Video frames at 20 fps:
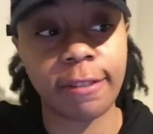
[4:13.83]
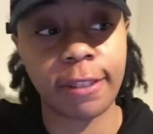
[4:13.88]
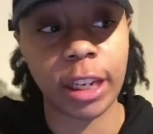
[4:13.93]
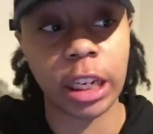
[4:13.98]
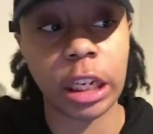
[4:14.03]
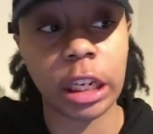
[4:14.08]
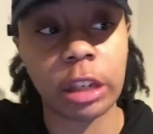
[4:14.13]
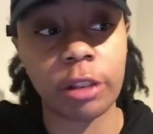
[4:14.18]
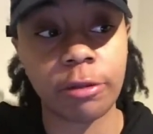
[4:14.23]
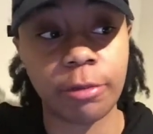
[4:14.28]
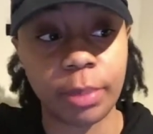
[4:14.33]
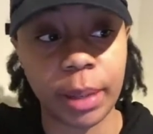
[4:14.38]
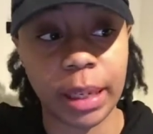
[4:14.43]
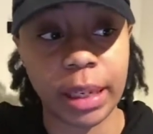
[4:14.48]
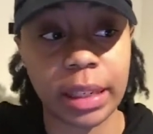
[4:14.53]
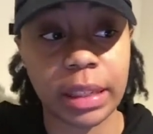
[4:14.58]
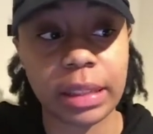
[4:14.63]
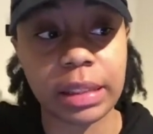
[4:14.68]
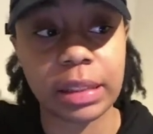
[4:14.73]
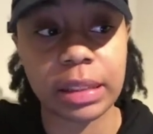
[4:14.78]
fear of
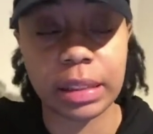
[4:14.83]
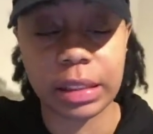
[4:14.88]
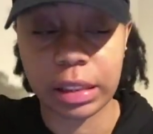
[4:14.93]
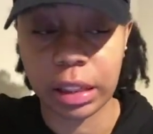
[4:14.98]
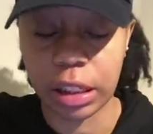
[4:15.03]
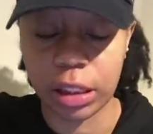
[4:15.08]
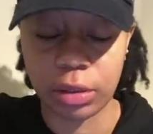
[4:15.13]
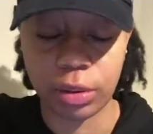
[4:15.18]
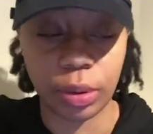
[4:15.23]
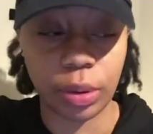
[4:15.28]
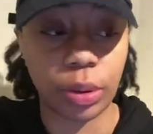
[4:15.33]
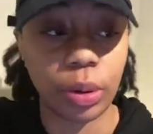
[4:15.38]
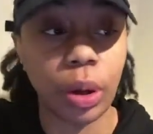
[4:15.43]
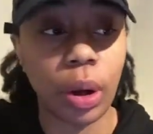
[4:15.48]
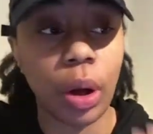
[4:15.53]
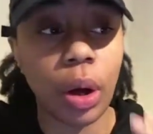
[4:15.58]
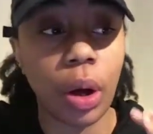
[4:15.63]
being successful.